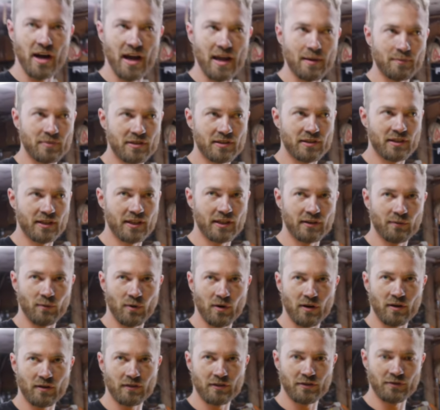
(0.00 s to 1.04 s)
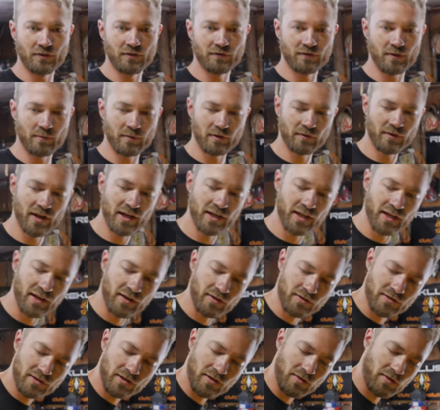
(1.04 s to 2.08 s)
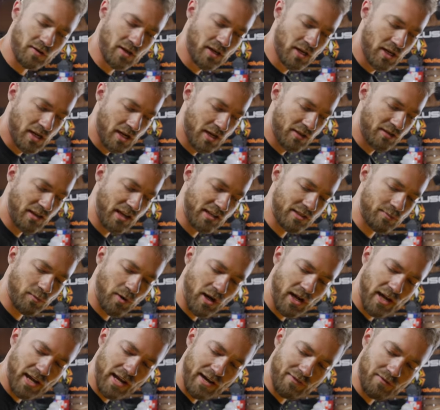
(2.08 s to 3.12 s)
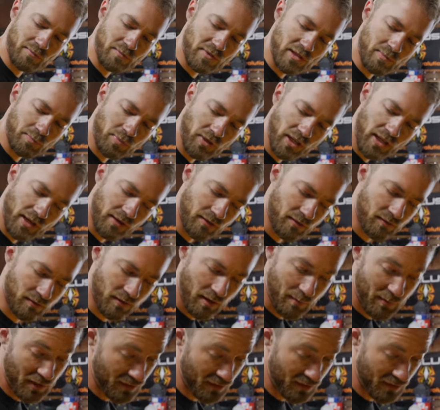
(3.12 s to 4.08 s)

pipes to get water to and from the radiator. So that's why I have them split. I